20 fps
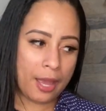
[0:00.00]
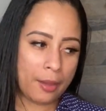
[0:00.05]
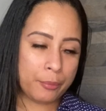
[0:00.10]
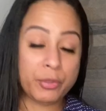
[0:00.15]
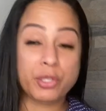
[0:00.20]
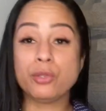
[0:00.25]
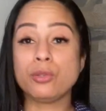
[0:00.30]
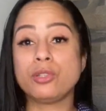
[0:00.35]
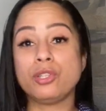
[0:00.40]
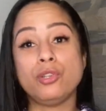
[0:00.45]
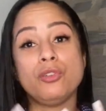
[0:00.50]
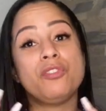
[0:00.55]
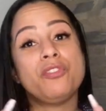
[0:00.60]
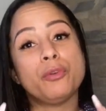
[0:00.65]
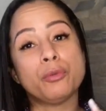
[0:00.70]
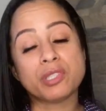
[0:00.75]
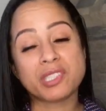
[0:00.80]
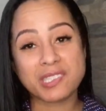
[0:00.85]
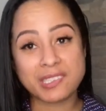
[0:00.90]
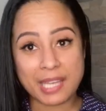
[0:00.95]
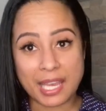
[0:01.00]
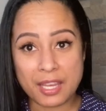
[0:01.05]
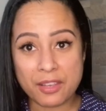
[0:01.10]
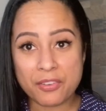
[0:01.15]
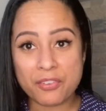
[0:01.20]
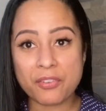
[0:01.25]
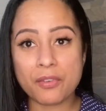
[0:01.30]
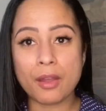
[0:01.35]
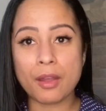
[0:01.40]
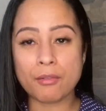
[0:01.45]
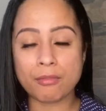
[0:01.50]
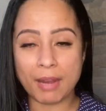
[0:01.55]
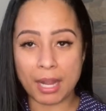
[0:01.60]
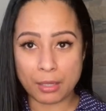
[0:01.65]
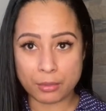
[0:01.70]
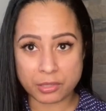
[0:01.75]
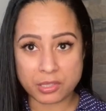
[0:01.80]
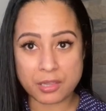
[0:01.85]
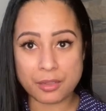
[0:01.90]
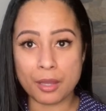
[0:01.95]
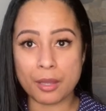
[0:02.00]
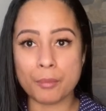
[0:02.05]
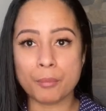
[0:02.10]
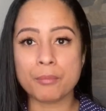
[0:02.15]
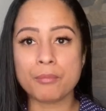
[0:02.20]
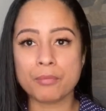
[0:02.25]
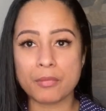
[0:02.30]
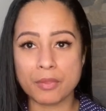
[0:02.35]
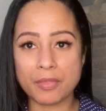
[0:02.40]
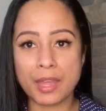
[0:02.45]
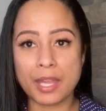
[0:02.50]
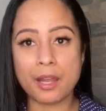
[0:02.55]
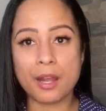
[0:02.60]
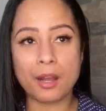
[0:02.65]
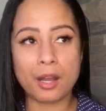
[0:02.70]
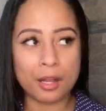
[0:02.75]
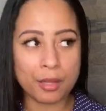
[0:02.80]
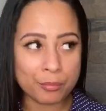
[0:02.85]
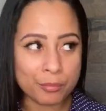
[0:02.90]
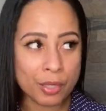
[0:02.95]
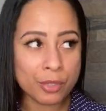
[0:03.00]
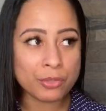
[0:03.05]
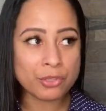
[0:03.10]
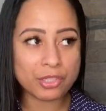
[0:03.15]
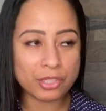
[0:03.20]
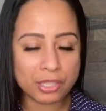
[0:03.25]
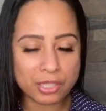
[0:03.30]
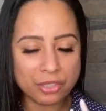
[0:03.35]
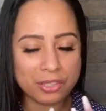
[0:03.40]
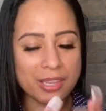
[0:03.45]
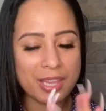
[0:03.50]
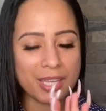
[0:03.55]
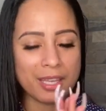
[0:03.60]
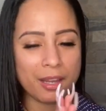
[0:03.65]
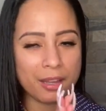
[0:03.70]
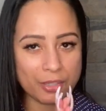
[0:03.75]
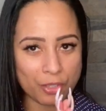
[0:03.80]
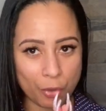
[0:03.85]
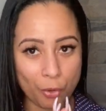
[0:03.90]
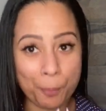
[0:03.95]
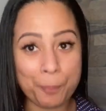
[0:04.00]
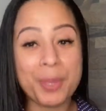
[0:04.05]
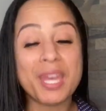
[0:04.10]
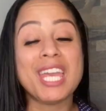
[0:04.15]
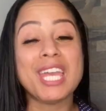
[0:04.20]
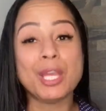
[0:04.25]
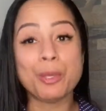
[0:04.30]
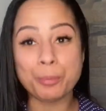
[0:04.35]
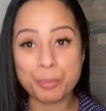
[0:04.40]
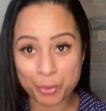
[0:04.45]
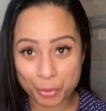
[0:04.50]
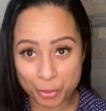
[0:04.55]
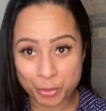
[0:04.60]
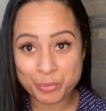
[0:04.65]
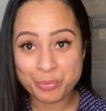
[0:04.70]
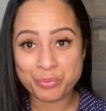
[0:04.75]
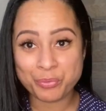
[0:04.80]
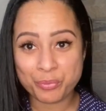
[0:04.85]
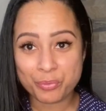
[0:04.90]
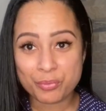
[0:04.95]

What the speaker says: you feel safe around them. They are your people,